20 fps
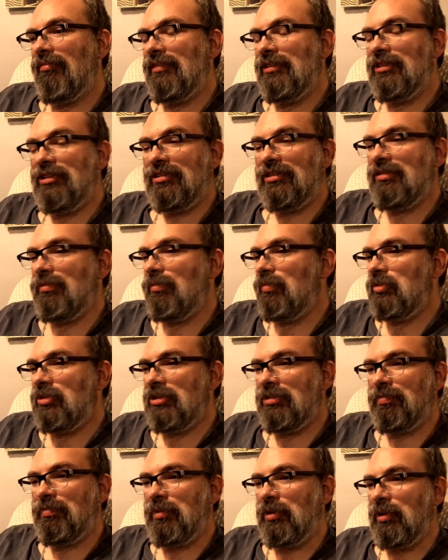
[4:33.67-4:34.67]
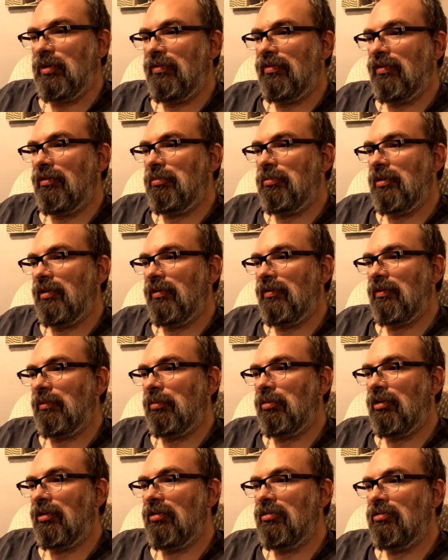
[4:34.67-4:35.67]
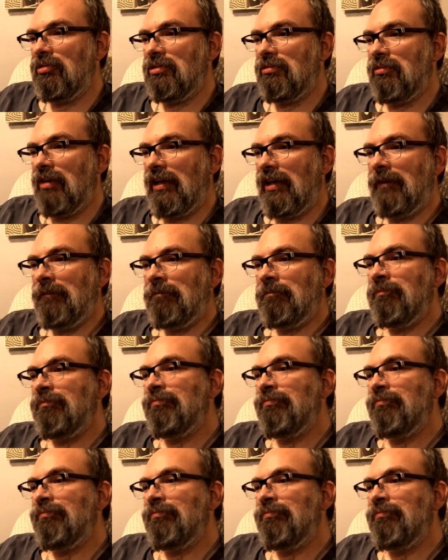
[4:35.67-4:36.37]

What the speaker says: just beautiful, beautiful prose, right?